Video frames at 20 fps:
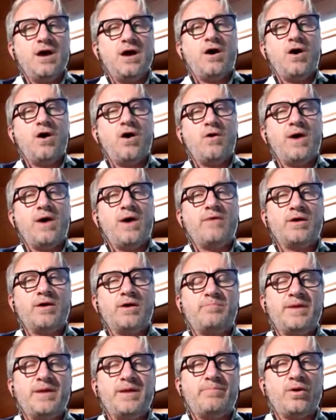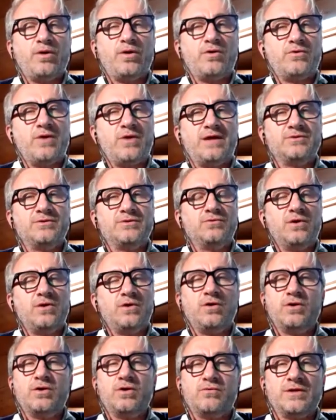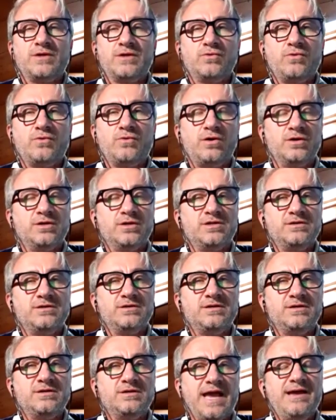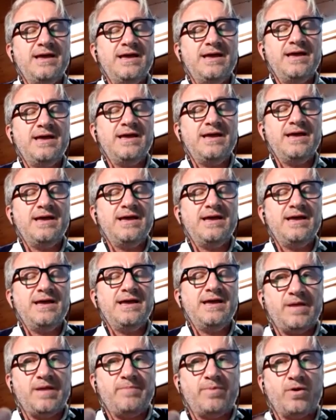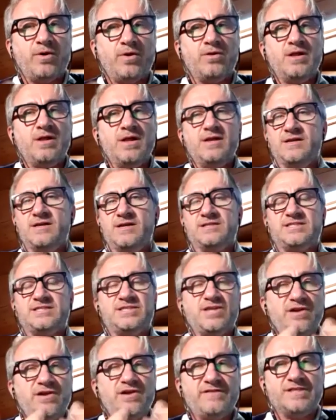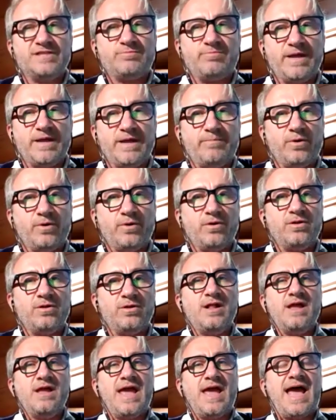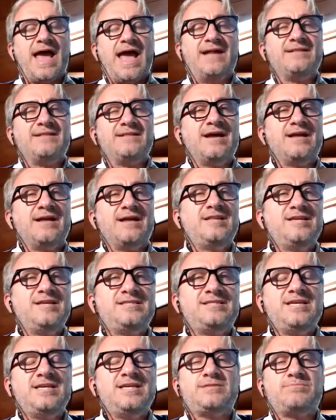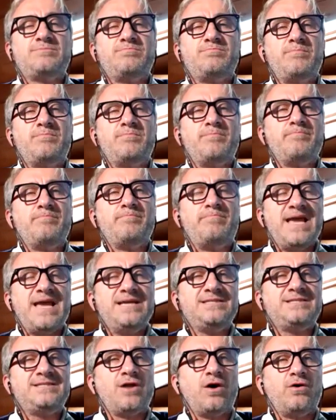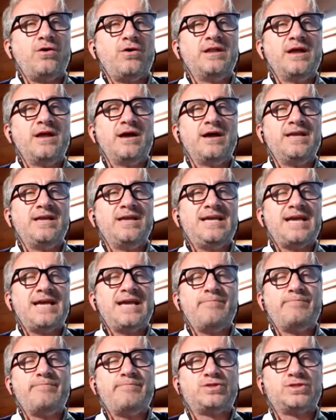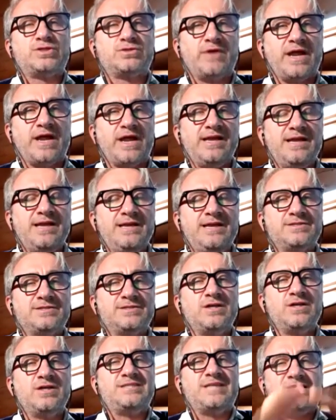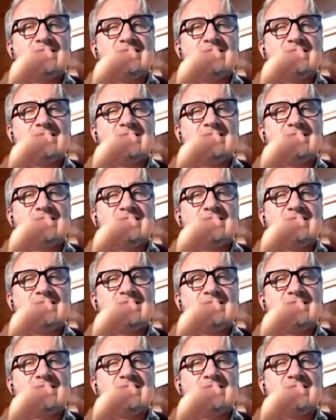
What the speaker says: of our people around the, all around the world, yeah? Sales people, service people. And this is based on eCampus training. So it's a